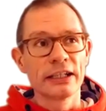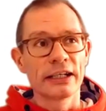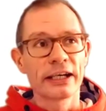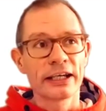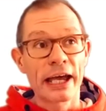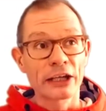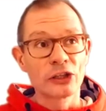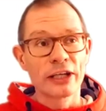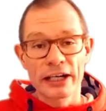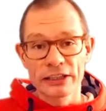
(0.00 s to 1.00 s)
And
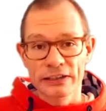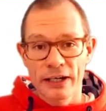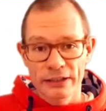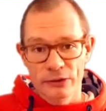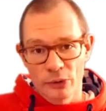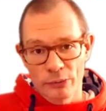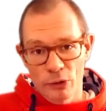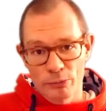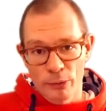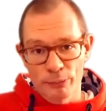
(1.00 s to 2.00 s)
actually, I started
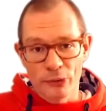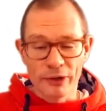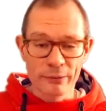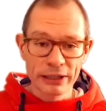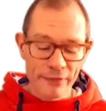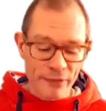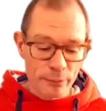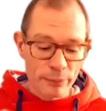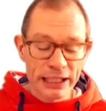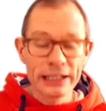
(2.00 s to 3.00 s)
remote mob programming at the
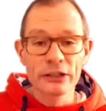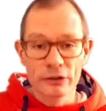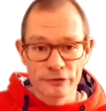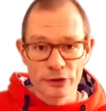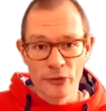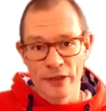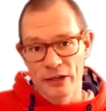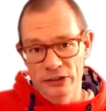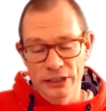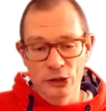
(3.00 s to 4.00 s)
beginning of
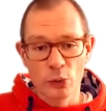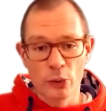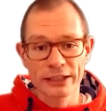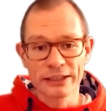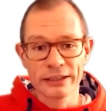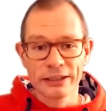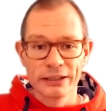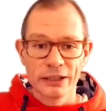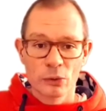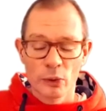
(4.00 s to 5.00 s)
2020
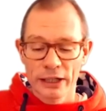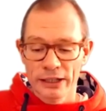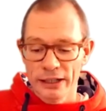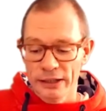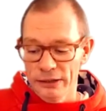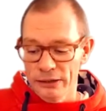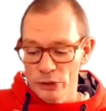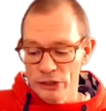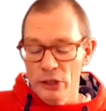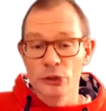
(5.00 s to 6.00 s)
when I
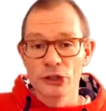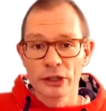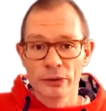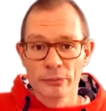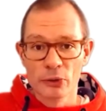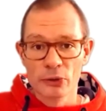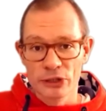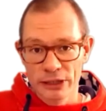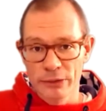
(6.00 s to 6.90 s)
was coaching a remote team, a